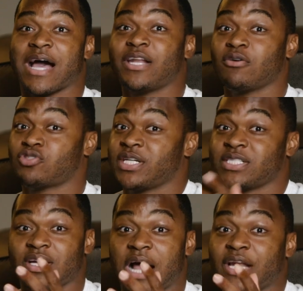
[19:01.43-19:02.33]
I know
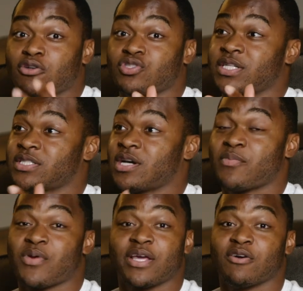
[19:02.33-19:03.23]
Trayshawn
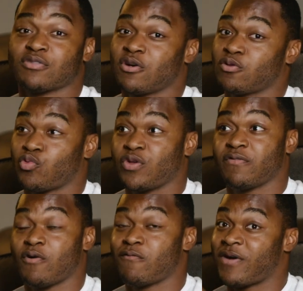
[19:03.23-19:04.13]
probably gonna score 3,
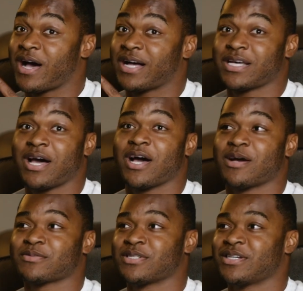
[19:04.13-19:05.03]
4, 5
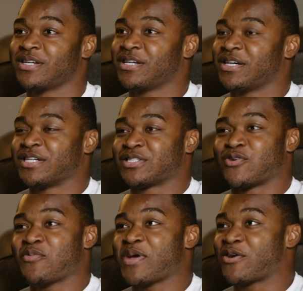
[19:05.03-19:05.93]
times.
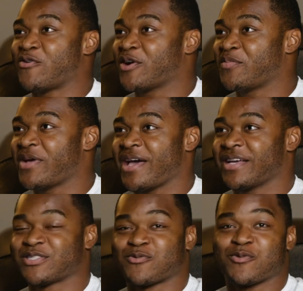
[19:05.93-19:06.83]
So I'm at quarterback,
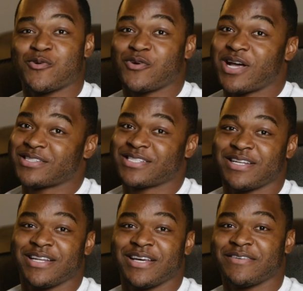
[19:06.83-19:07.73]
it's a roll out to the
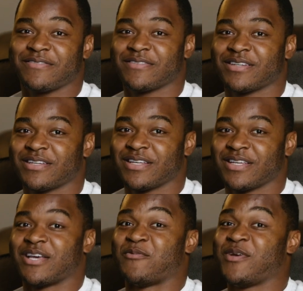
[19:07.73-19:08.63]
left,
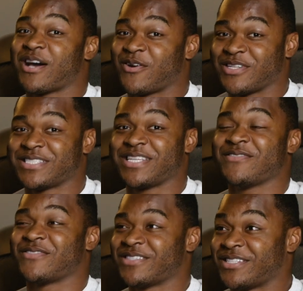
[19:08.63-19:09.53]
and we got a
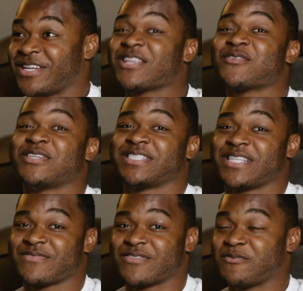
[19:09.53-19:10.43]
receiver, another
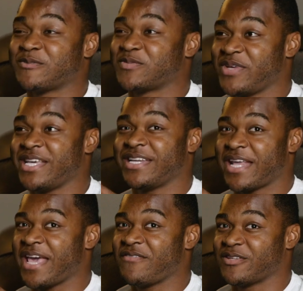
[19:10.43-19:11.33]
receiver. It was me and
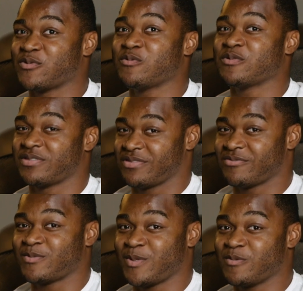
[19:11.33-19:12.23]
Davies, we was
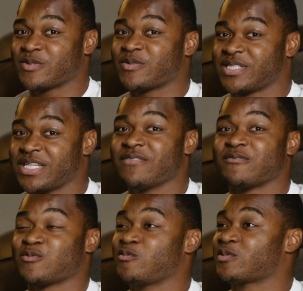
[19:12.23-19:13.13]
the
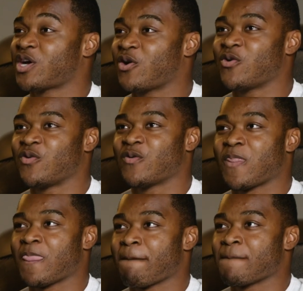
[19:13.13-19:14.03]
receivers, we was cold.
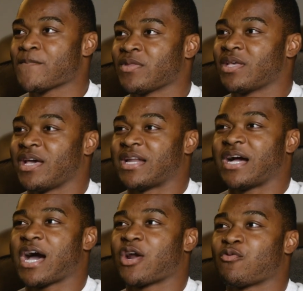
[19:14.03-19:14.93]
And I
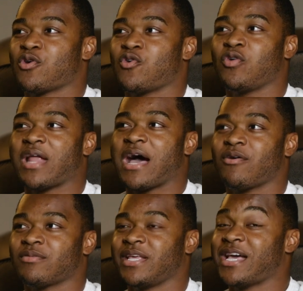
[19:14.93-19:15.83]
got a roll
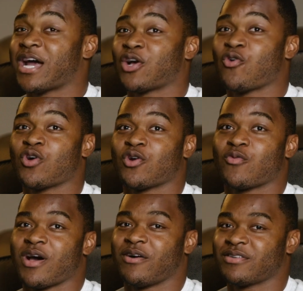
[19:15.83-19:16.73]
out, he got a corner
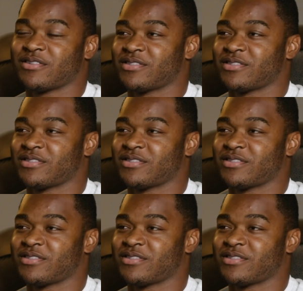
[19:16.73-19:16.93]
route.